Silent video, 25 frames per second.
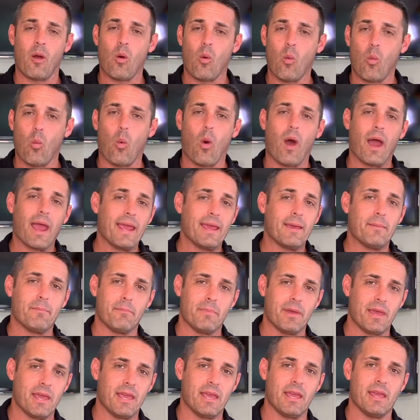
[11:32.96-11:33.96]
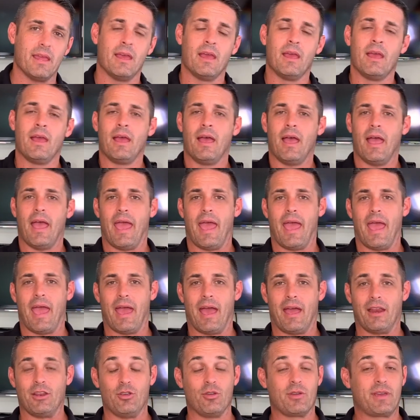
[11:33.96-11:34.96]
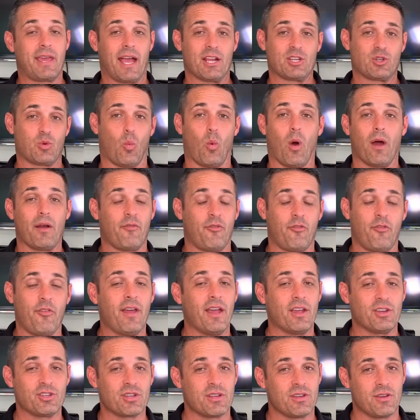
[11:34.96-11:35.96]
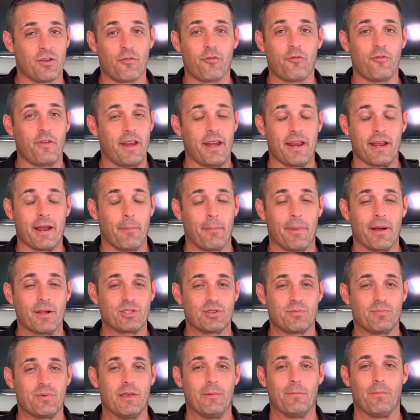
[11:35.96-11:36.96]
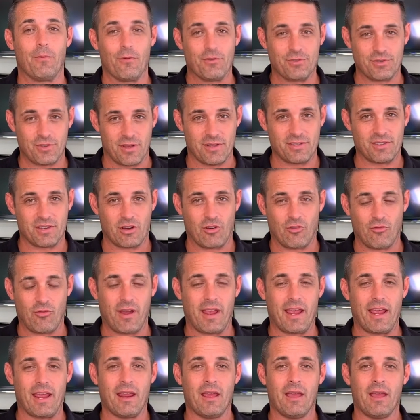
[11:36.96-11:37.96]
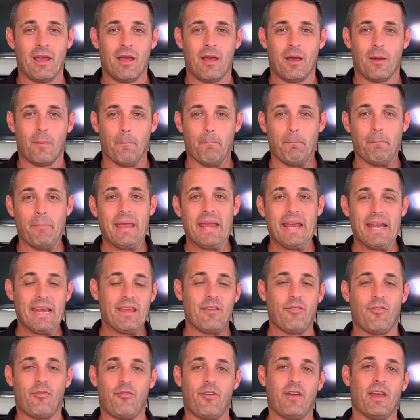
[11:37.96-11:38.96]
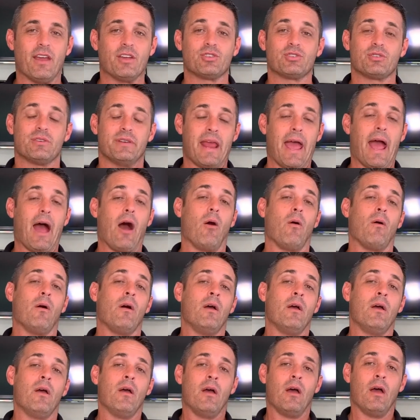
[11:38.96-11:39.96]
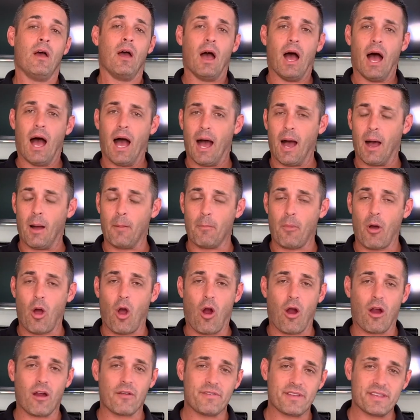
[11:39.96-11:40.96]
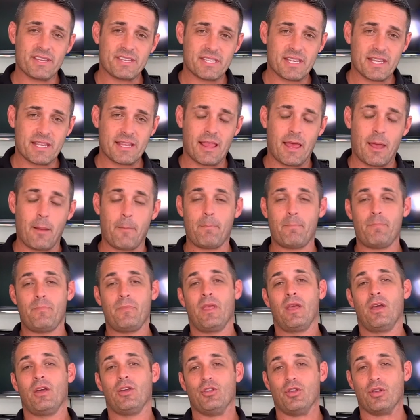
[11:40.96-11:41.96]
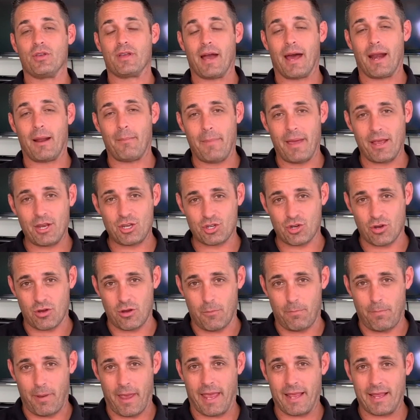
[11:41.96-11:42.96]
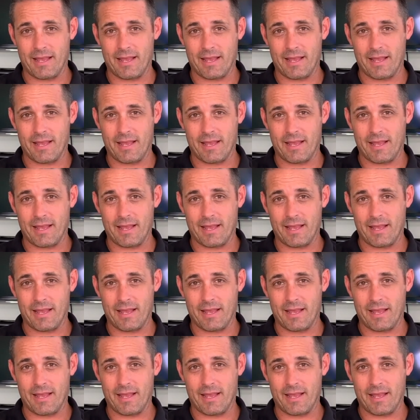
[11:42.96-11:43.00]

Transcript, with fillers: white meat. And you catch one fish and you're feeding a bunch of people. So it's a great meaty fish. Now, harvesting them, you got to make sure you're paying